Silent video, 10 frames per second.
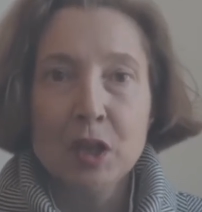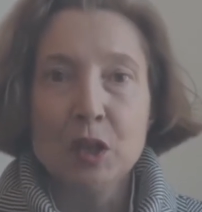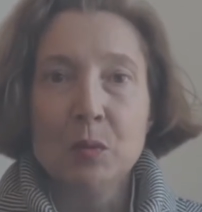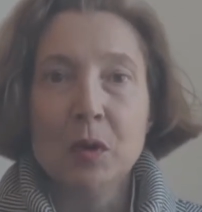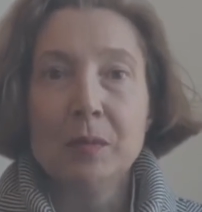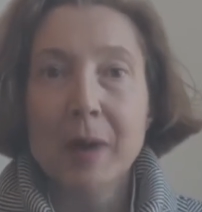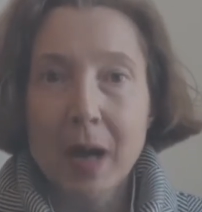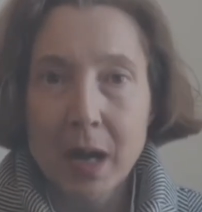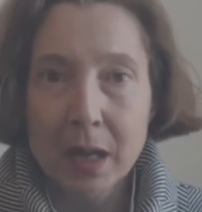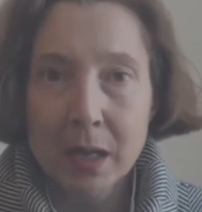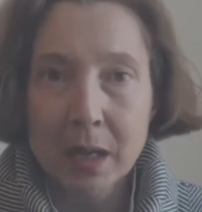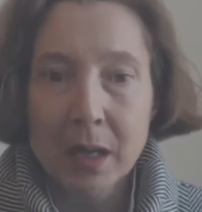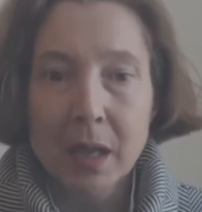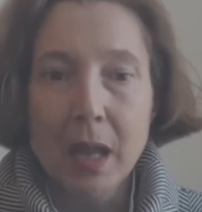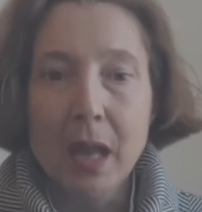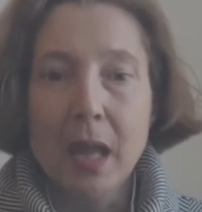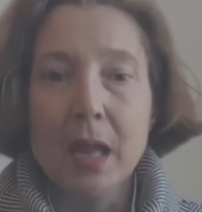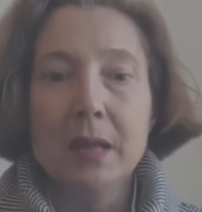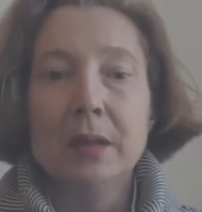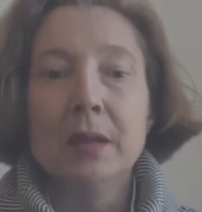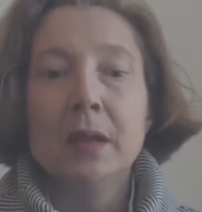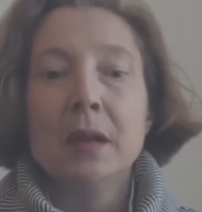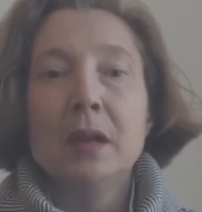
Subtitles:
You want to buy, and